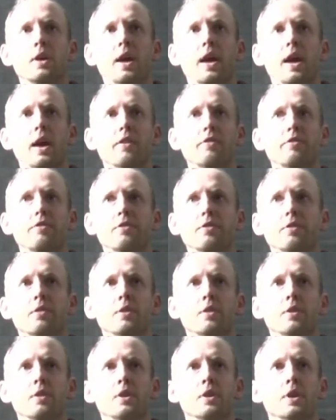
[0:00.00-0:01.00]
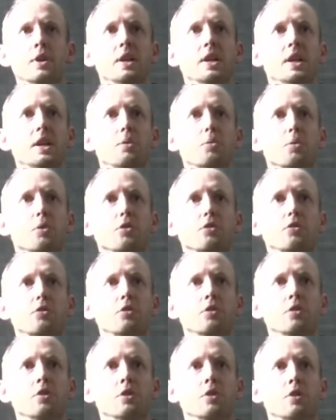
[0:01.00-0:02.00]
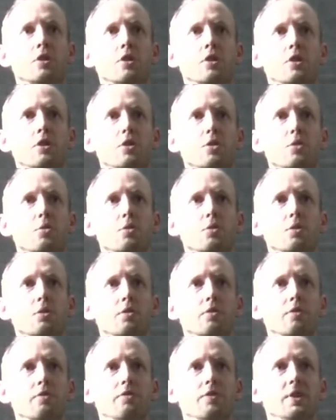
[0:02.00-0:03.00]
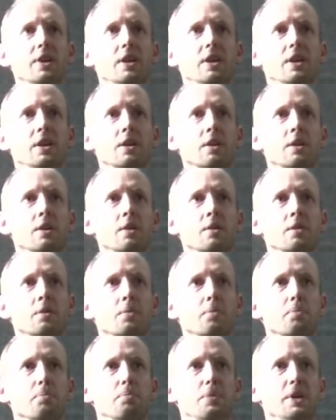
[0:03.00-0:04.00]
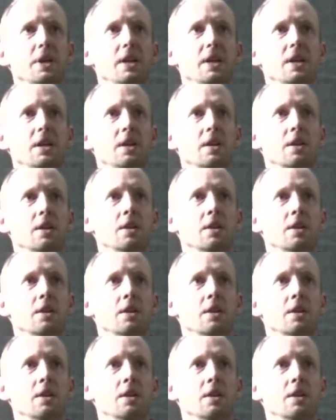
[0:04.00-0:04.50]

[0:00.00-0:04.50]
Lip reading: F equals Q V B